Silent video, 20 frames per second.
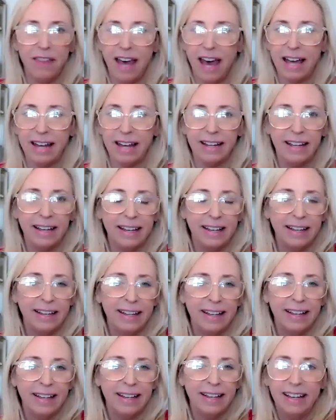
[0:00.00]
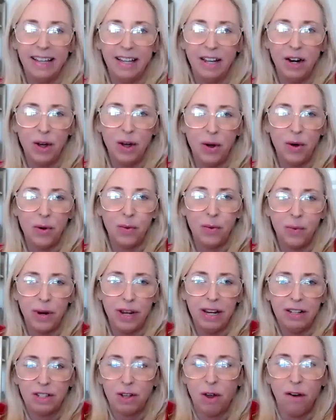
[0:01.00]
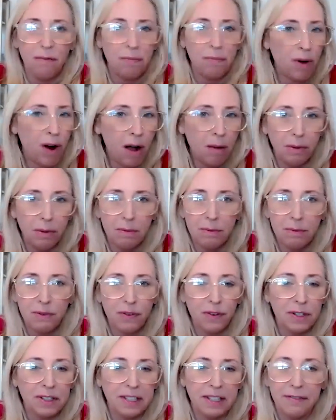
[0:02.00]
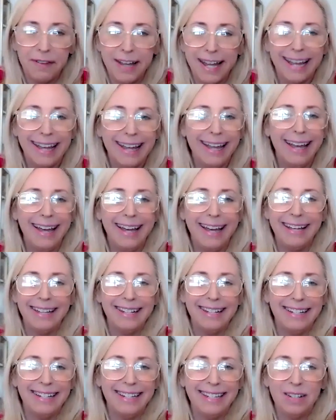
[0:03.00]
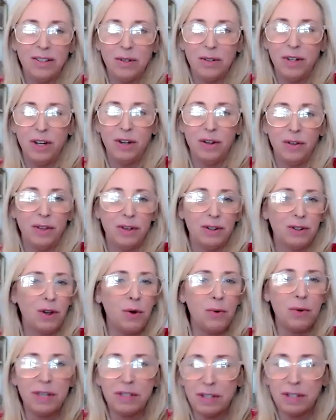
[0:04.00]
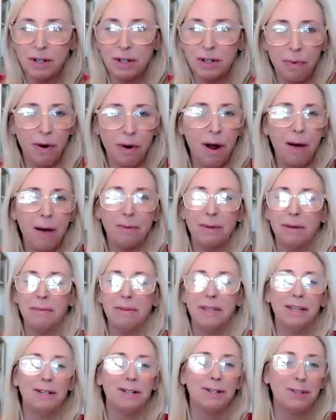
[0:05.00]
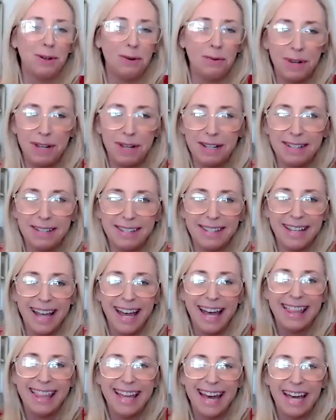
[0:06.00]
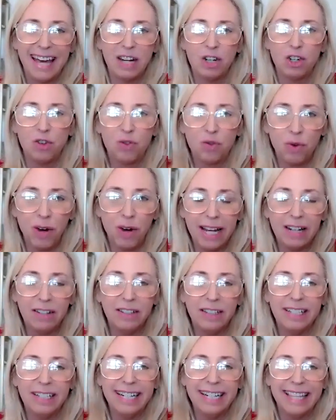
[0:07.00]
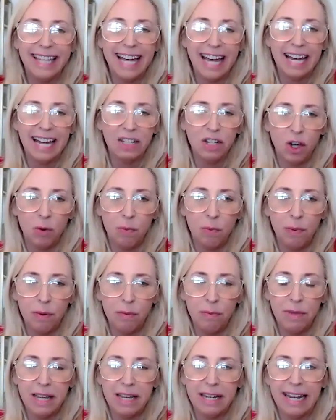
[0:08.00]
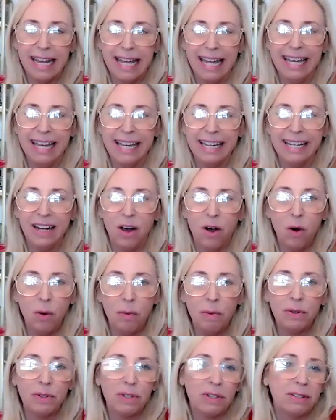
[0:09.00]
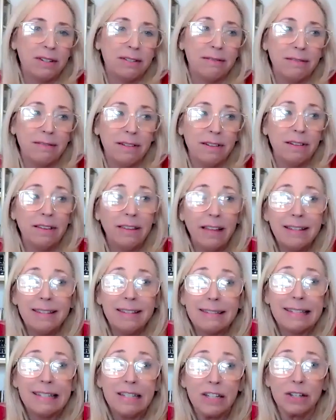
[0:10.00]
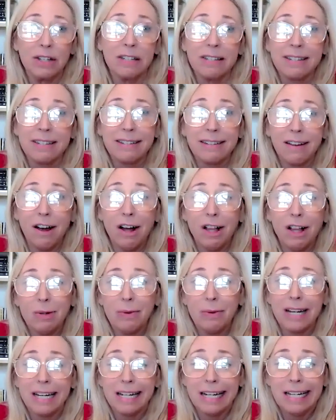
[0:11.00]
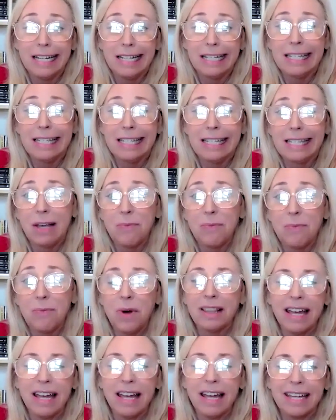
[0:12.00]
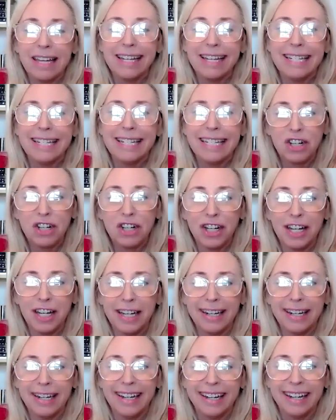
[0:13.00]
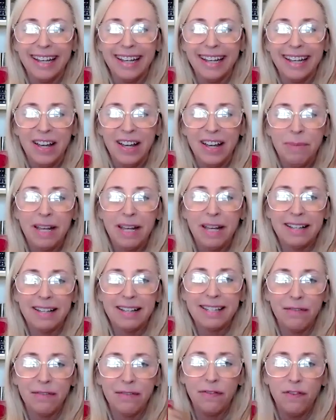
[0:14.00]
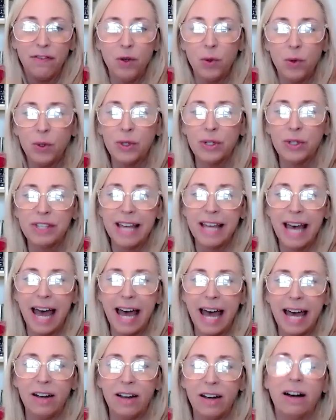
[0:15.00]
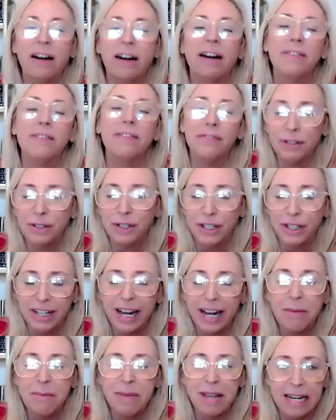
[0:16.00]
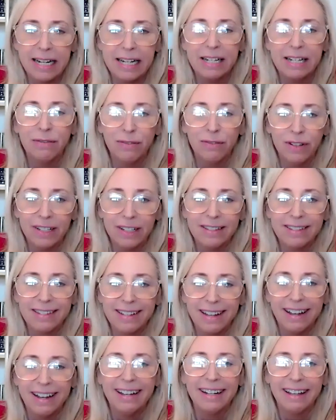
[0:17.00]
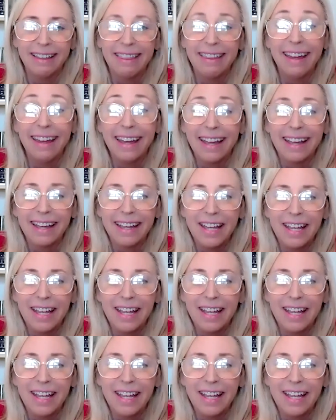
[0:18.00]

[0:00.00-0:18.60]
that, we solve problems for a living, and, there's always a new problem, and there's always that adrenaline and that dopamine hit, almost, let's just call it what it is, somewhat like an addiction, because it fuels that, oh, I feel good, I made a difference kind of thing,